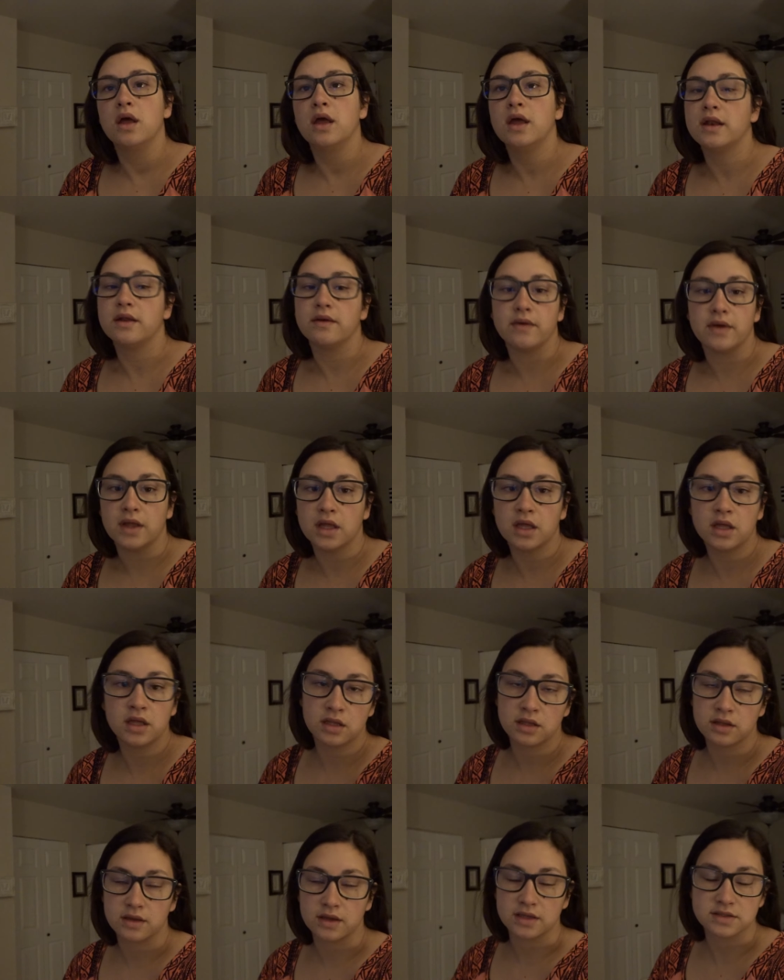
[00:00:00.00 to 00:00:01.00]
anyway,
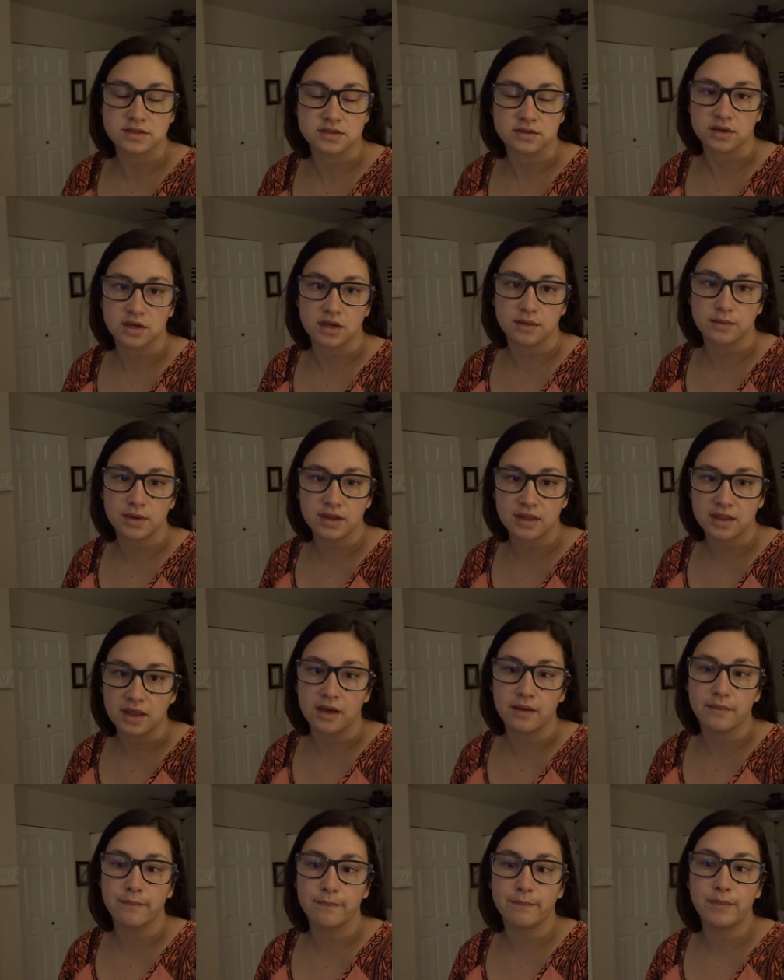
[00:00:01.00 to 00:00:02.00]
you guys don't care about
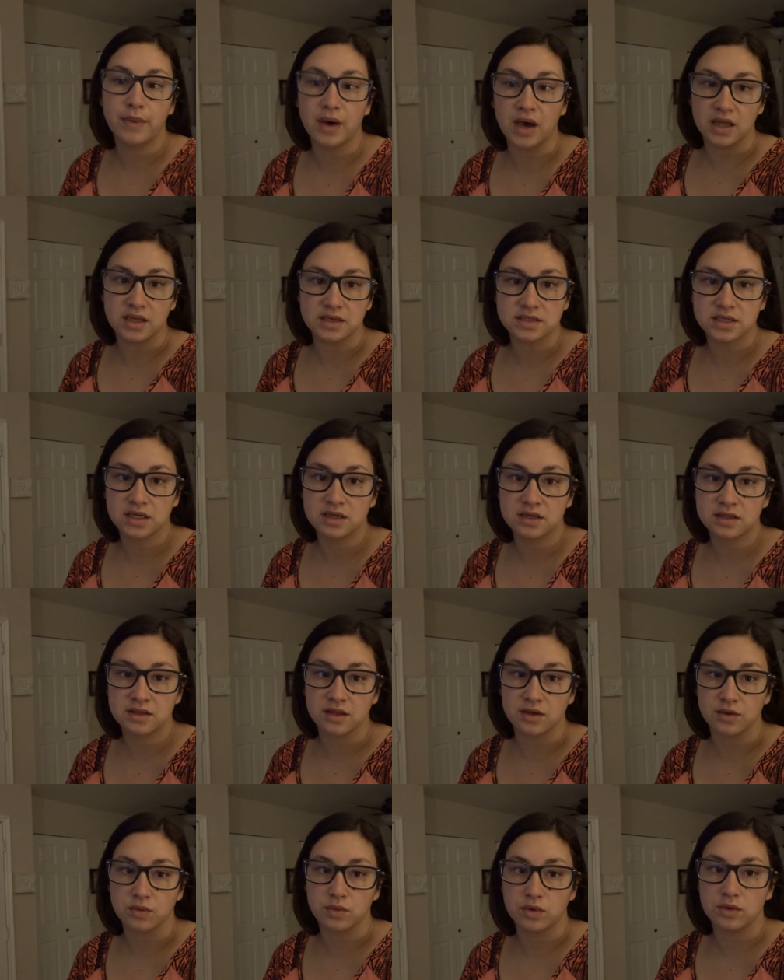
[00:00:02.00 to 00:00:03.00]
that. But
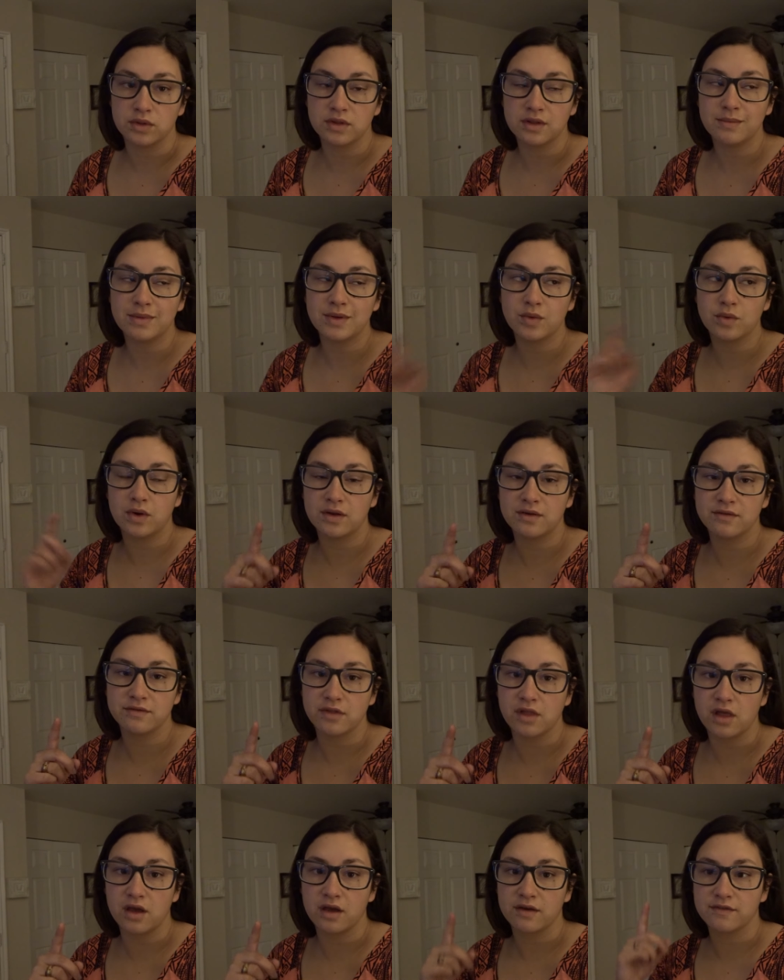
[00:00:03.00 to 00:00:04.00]
there will only be one
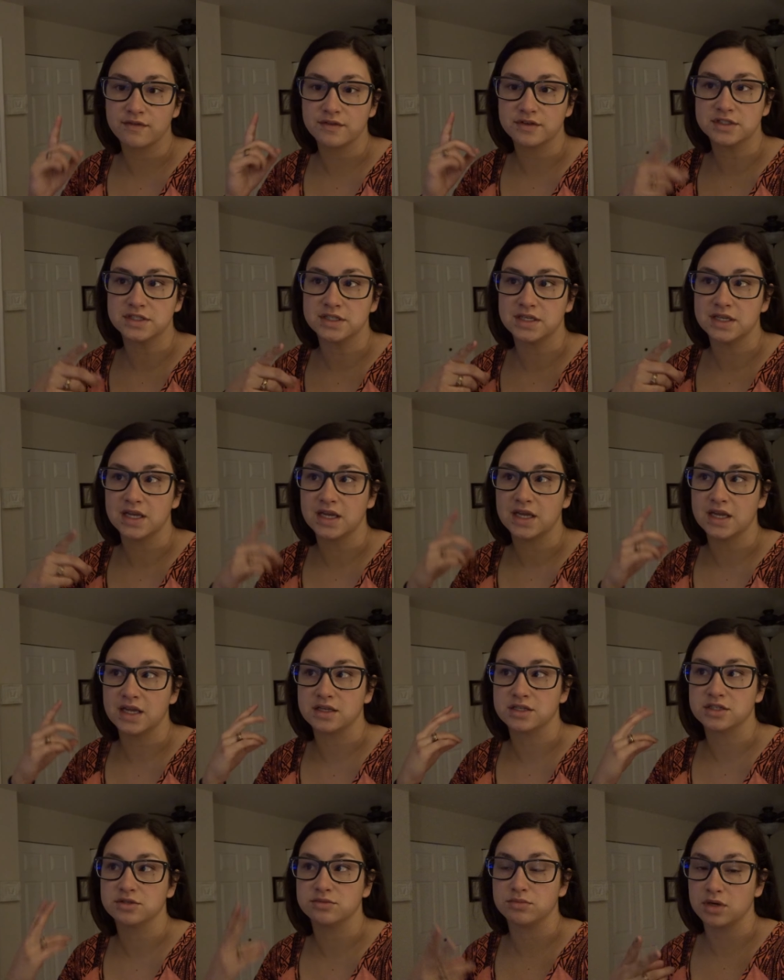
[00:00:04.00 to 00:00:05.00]
vlog for today
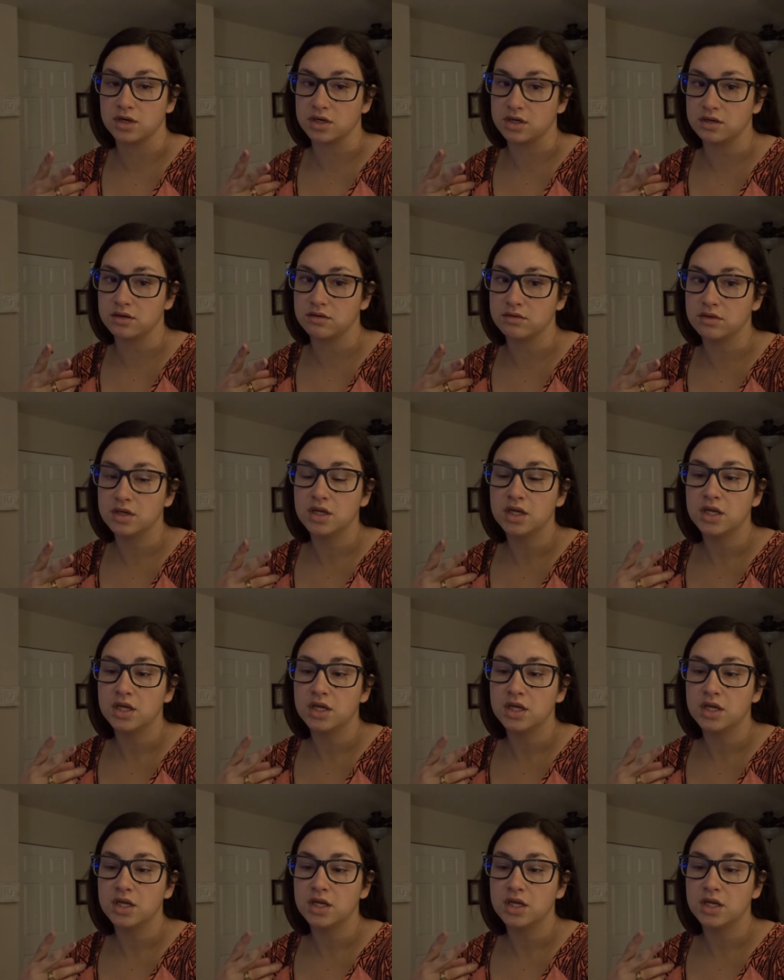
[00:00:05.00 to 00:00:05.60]
and tomorrow.